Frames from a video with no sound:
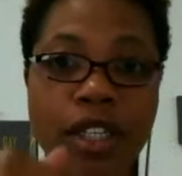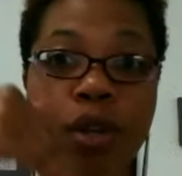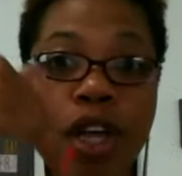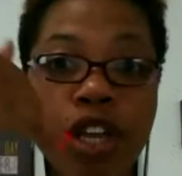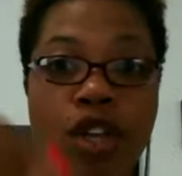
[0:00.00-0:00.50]
so
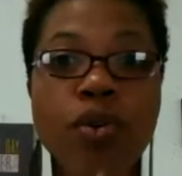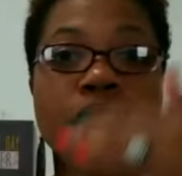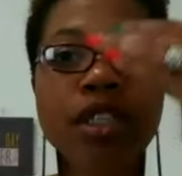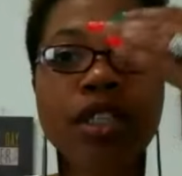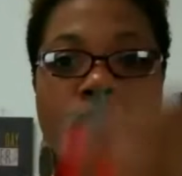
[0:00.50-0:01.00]
that you can
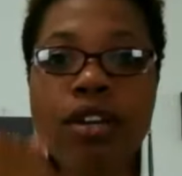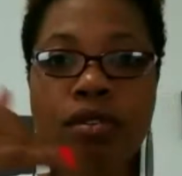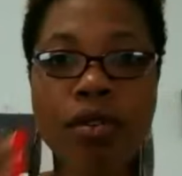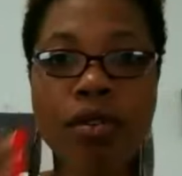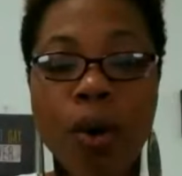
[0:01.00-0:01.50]
continue to
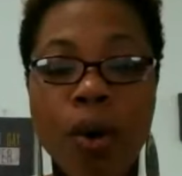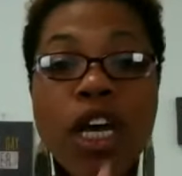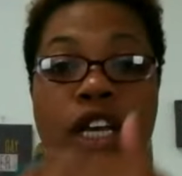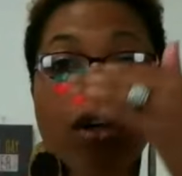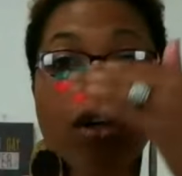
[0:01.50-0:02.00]
grow.
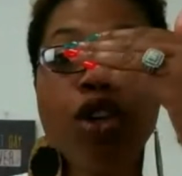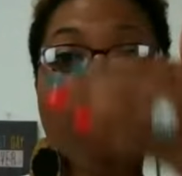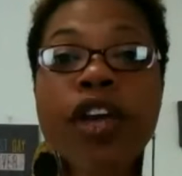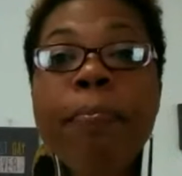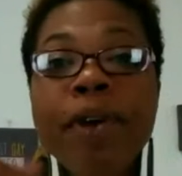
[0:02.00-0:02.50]
So you
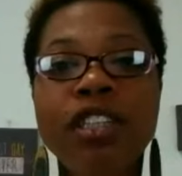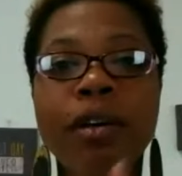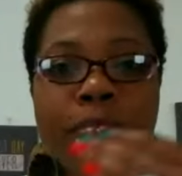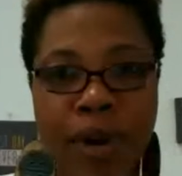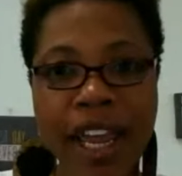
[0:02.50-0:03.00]
can build
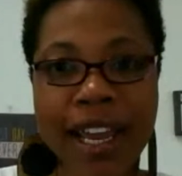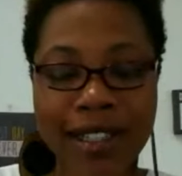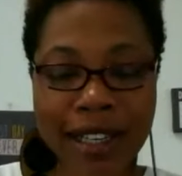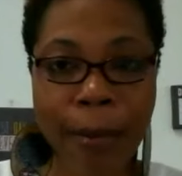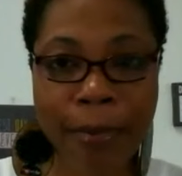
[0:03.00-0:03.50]
a
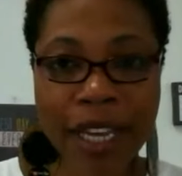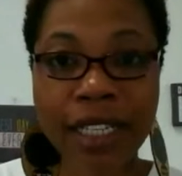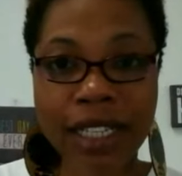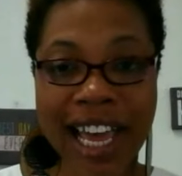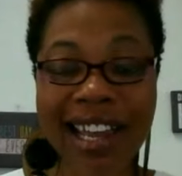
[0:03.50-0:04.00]
brand and a
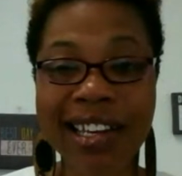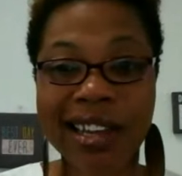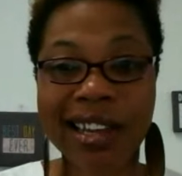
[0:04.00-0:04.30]
business that can